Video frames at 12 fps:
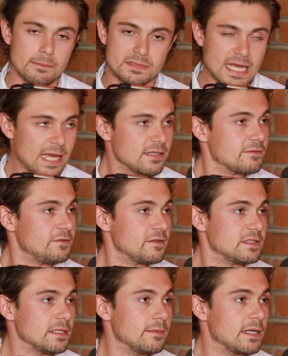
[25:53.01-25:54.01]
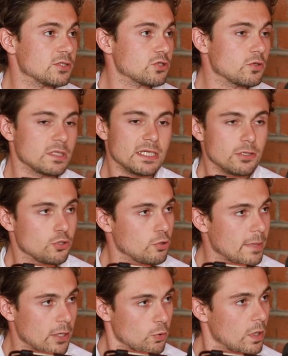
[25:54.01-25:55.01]
I'm 10 to 15 minutes early, no
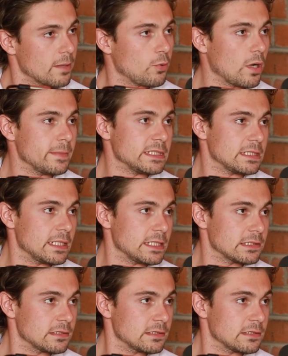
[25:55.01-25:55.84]
matter what appointment it is.